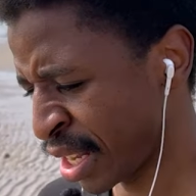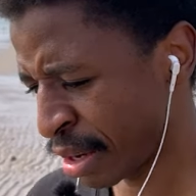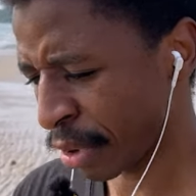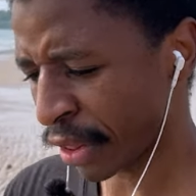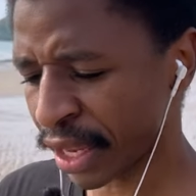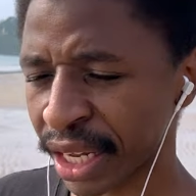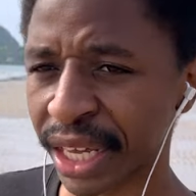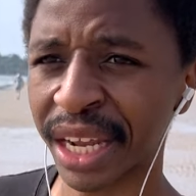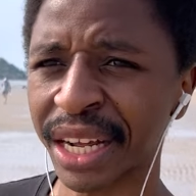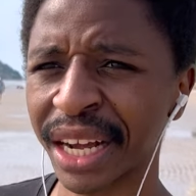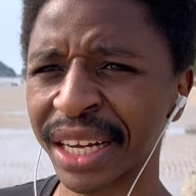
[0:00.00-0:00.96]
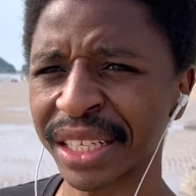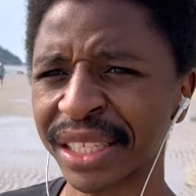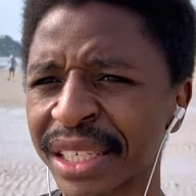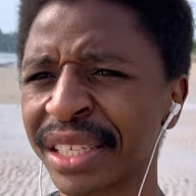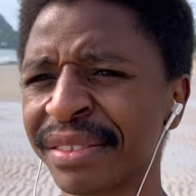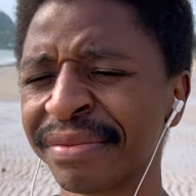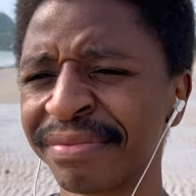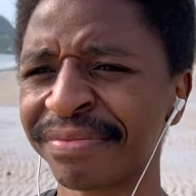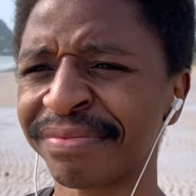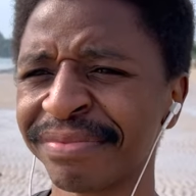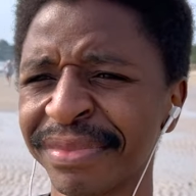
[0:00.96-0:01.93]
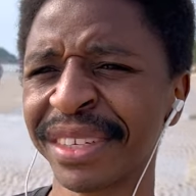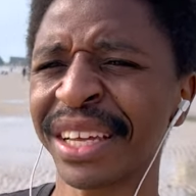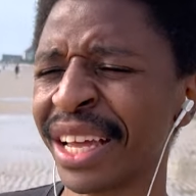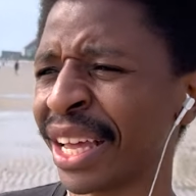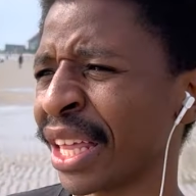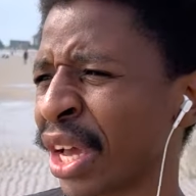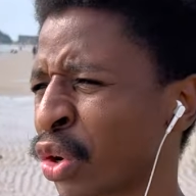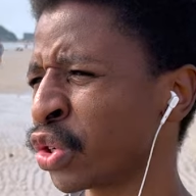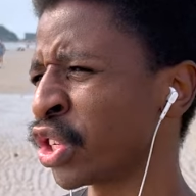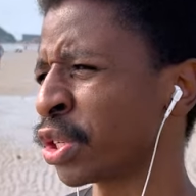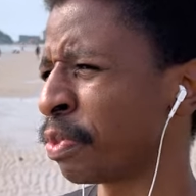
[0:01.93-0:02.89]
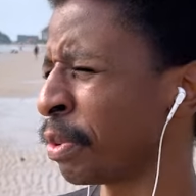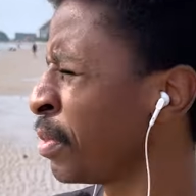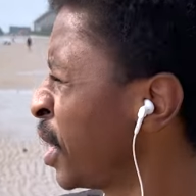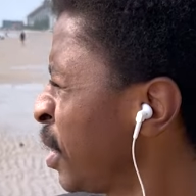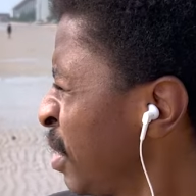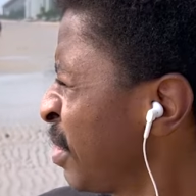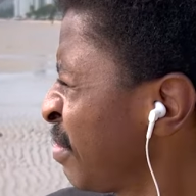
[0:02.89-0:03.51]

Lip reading: But then again, guys, that could just be me.